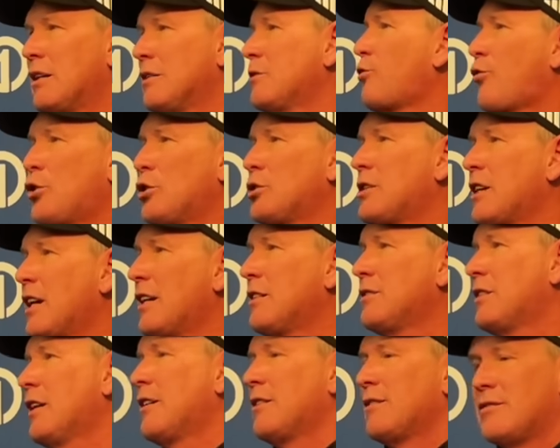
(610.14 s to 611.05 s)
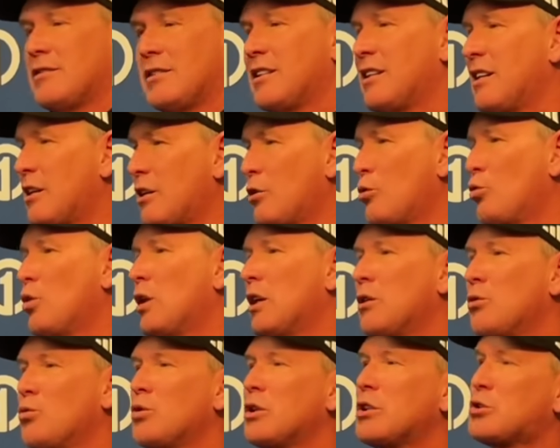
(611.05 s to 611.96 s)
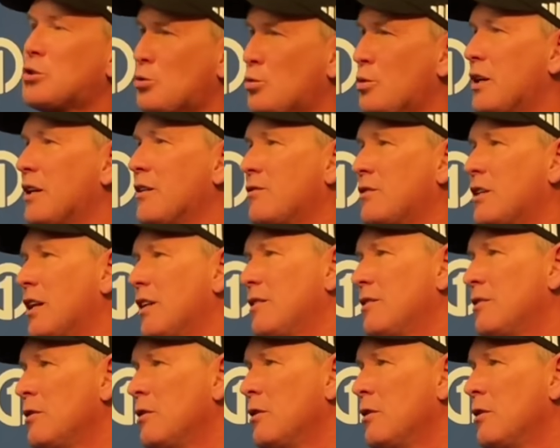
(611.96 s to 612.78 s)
That's the first thing I said. Yeah, what should we have done?